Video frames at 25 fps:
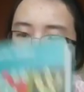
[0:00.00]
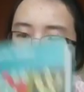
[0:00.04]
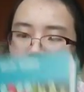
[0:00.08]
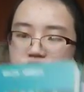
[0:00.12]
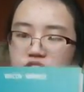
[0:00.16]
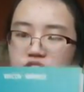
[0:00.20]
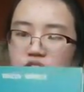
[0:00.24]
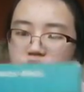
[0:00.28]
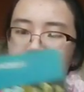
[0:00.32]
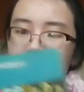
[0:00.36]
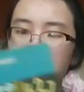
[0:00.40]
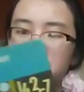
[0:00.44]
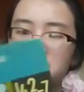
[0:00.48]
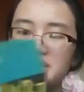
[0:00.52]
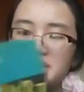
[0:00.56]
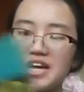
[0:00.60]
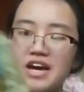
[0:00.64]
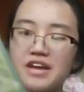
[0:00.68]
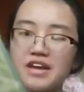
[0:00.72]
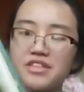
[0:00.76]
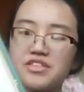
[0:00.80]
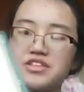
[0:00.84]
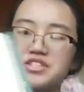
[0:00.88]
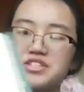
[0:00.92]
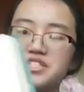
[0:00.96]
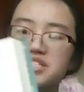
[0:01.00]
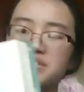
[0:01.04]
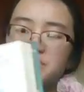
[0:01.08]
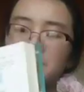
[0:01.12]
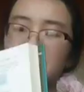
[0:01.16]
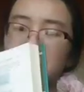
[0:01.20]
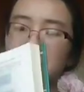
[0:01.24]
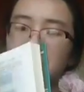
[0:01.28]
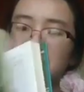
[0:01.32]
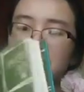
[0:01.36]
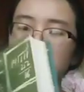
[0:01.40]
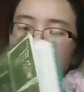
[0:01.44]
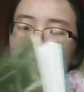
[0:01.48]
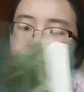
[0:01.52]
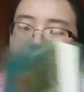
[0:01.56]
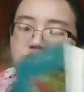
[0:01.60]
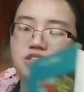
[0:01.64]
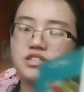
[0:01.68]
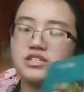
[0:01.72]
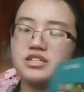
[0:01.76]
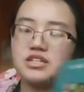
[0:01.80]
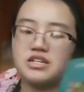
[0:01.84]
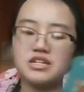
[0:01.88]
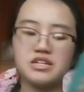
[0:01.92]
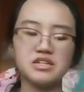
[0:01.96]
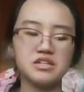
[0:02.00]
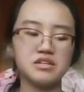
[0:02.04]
So to add this to my collection,